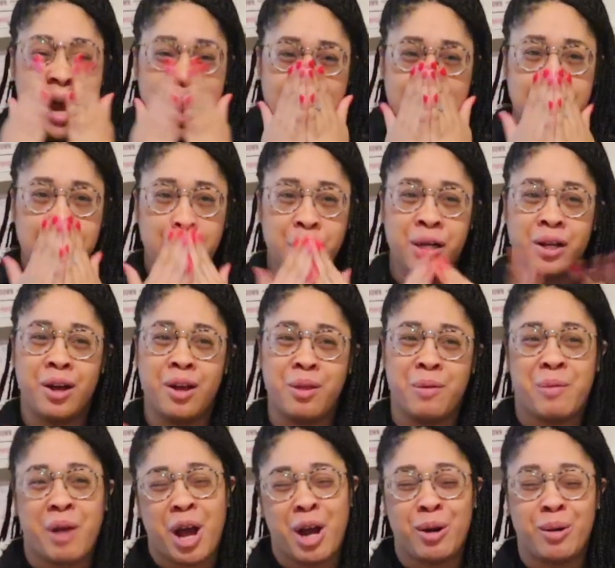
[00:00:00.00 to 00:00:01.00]
I don't want to call
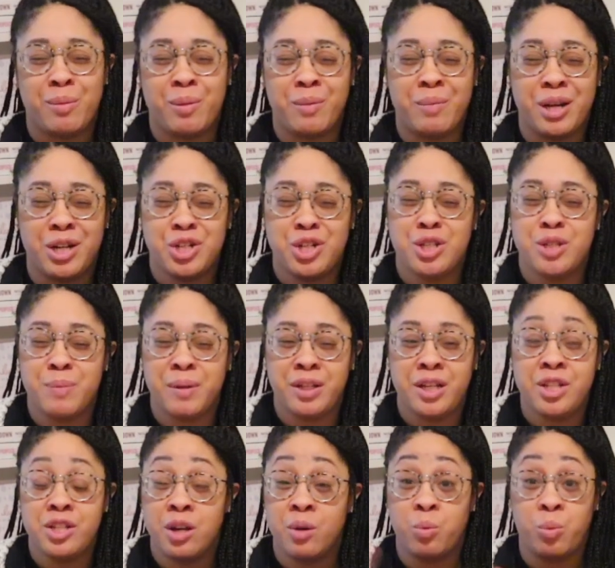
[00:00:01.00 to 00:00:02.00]
them honorable mentions, but
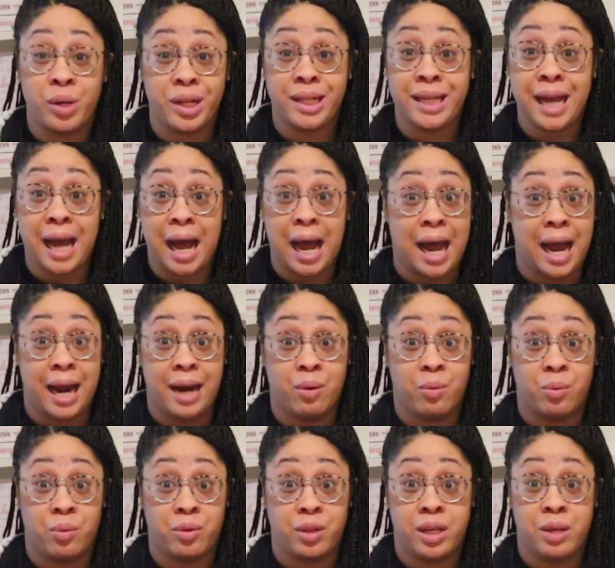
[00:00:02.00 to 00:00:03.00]
these are really
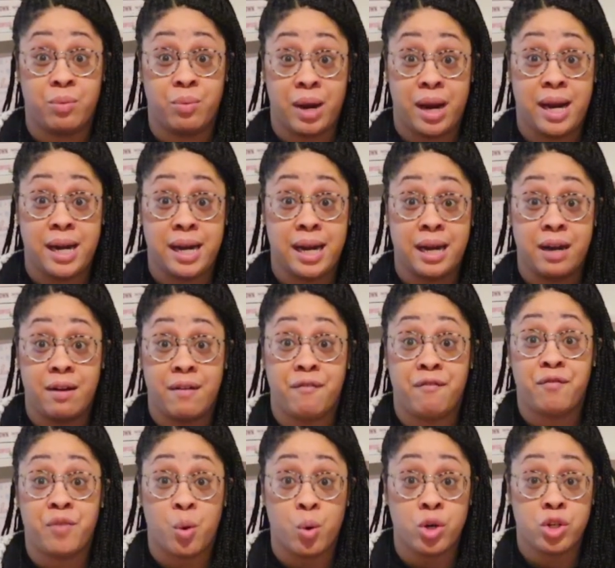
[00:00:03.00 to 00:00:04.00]
highly rated
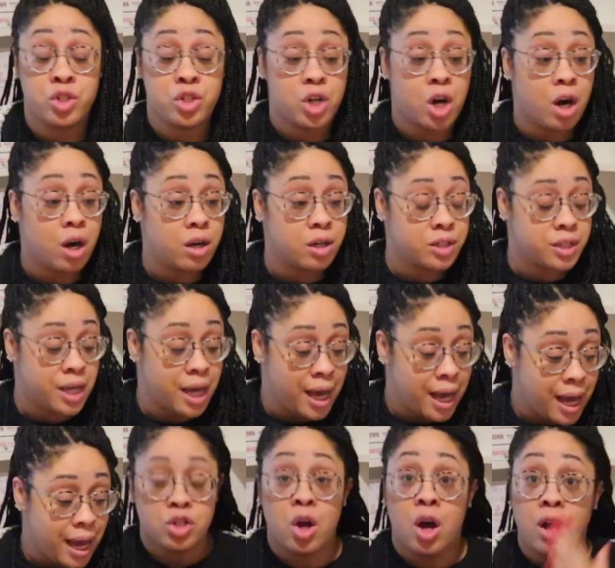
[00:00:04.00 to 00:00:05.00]
4 stars.
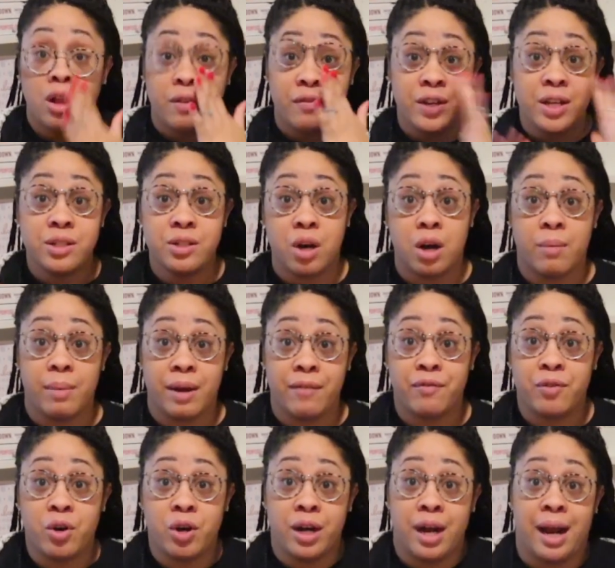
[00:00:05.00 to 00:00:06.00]
So all of these are my
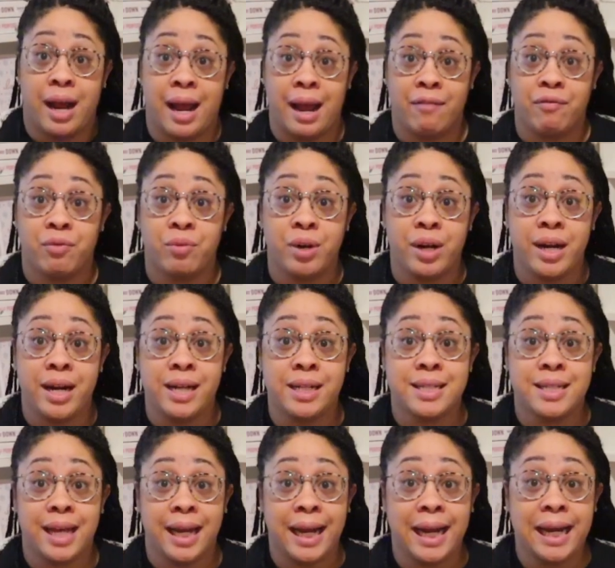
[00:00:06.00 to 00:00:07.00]
4.5
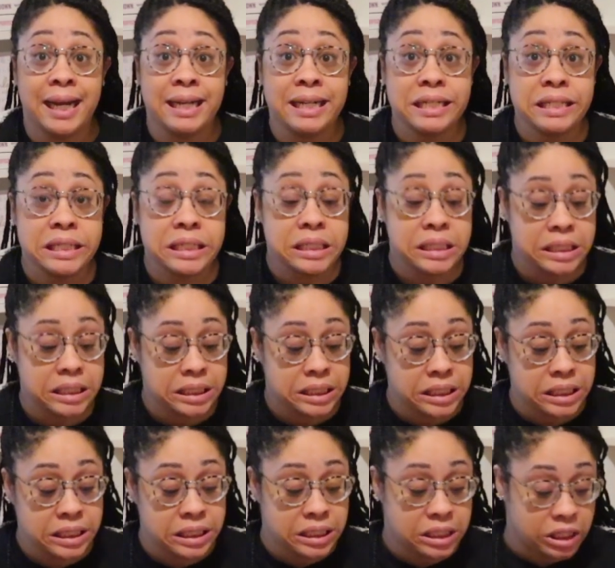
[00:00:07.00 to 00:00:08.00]
reads, and
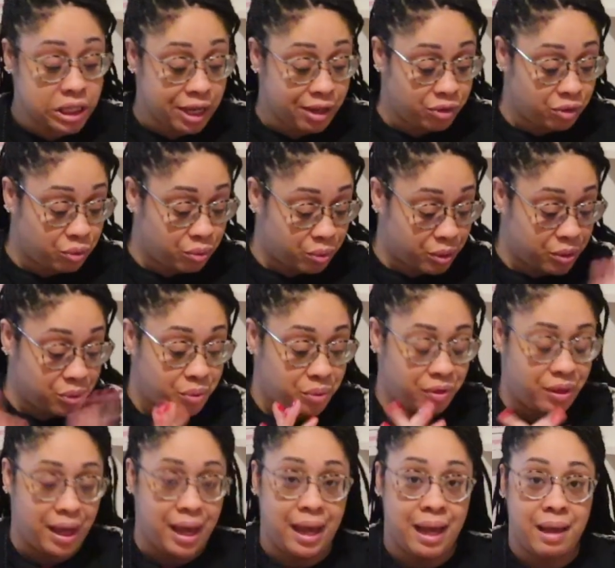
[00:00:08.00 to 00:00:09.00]
let's get through
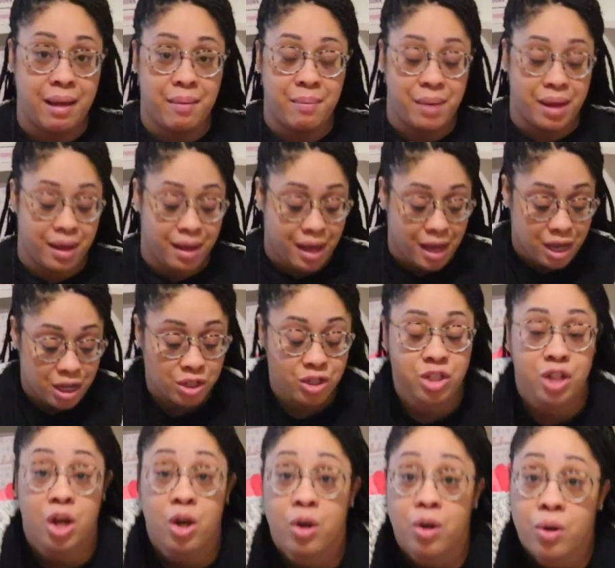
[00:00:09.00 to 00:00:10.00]
them.
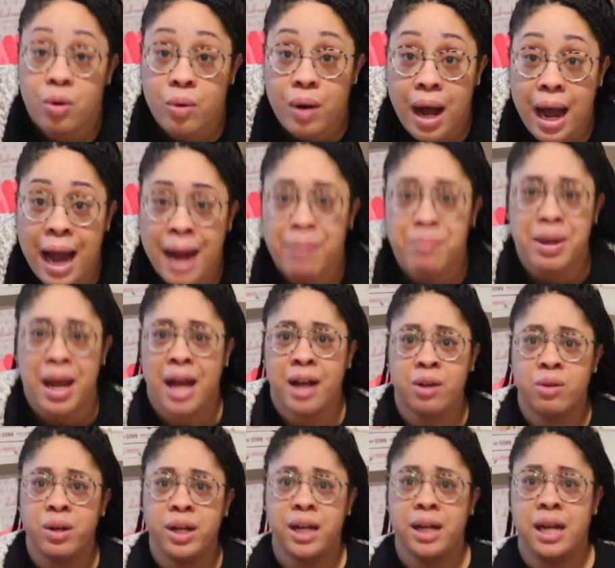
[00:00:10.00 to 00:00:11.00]
So I'm not
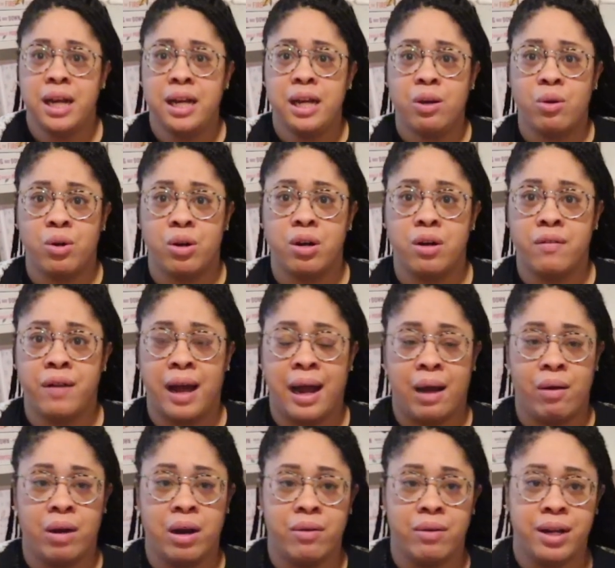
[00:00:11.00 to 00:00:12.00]
going in any order of
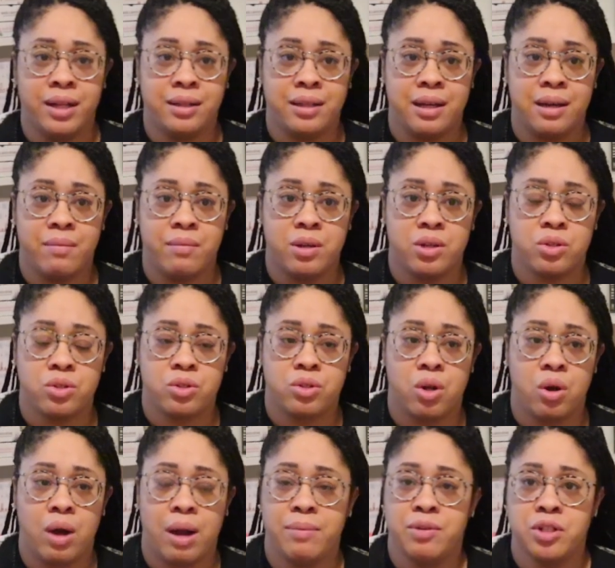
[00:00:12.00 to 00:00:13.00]
how I read them,
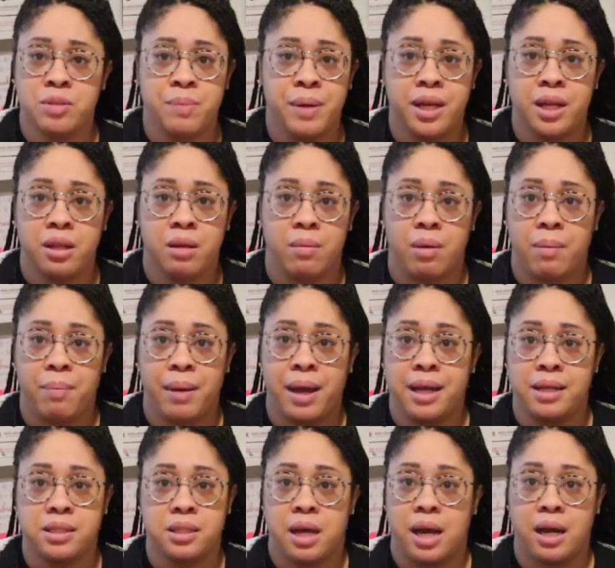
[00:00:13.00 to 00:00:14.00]
so I'm just picking them up
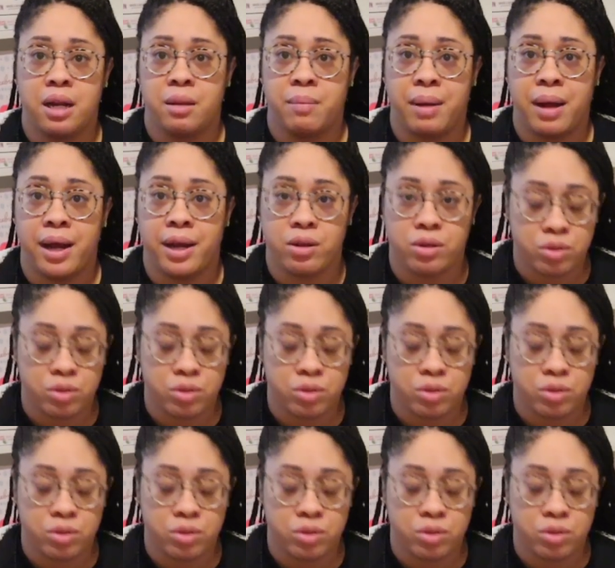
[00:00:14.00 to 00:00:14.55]
as out of the pile.